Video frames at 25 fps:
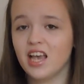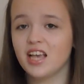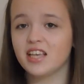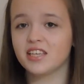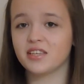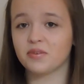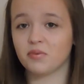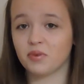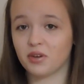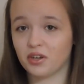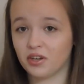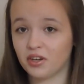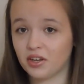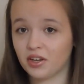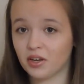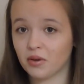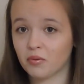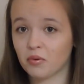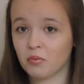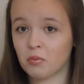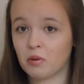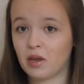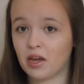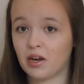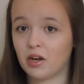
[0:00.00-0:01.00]
So we're gonna go
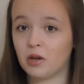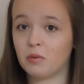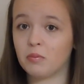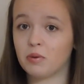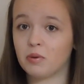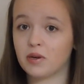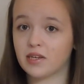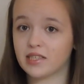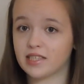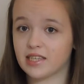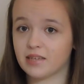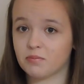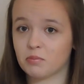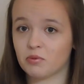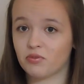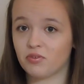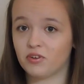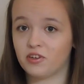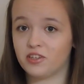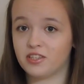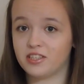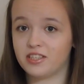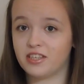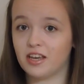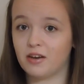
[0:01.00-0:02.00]
with piano because I
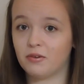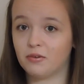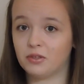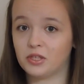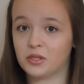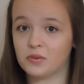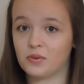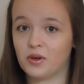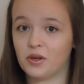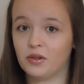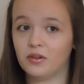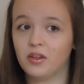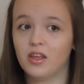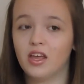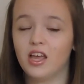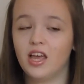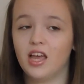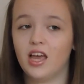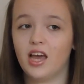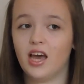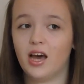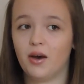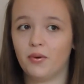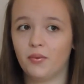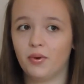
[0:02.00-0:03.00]
prefer the sound as well.
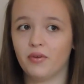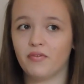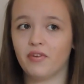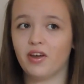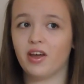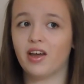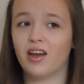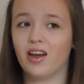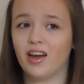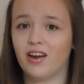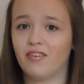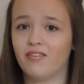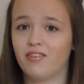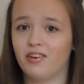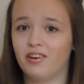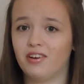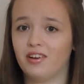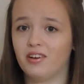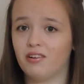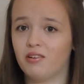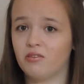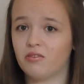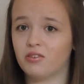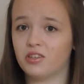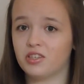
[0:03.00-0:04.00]
However, I really
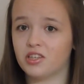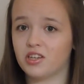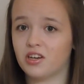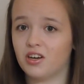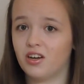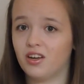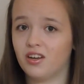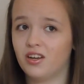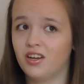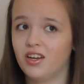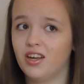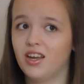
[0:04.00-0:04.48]
love guitar.